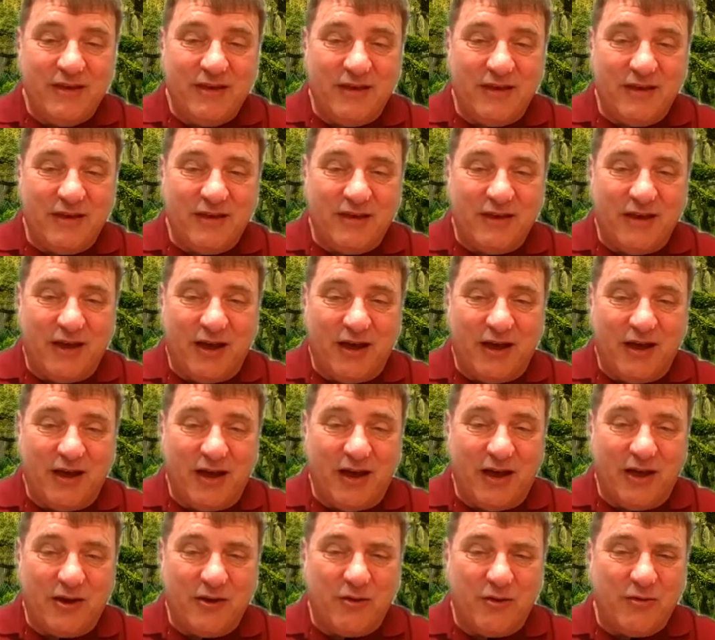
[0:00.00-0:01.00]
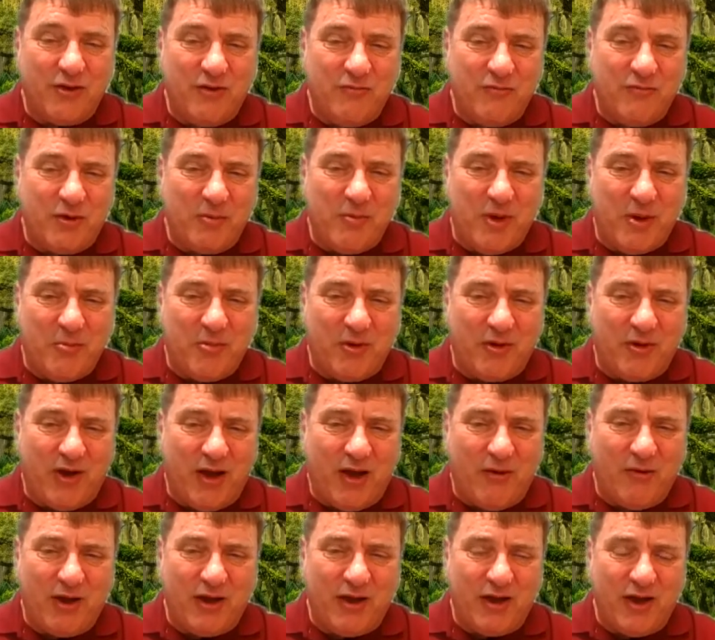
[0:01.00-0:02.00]
And I don't even remember
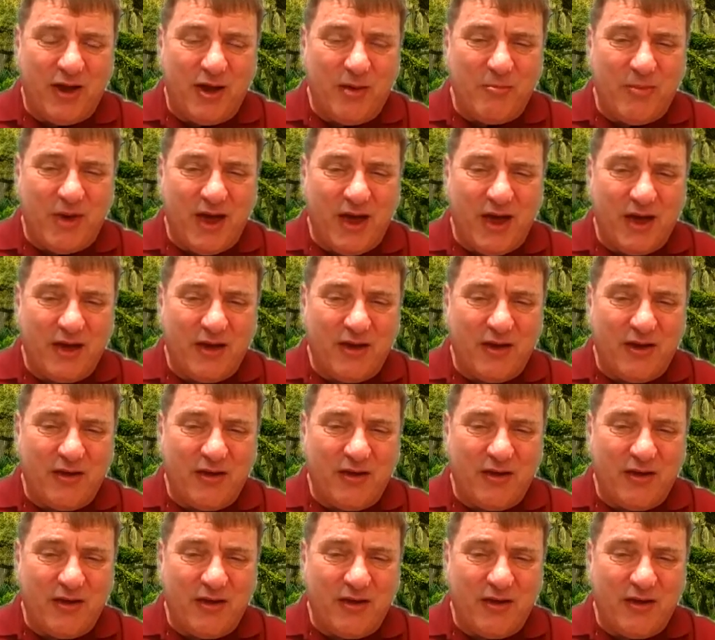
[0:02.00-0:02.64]
how I got back.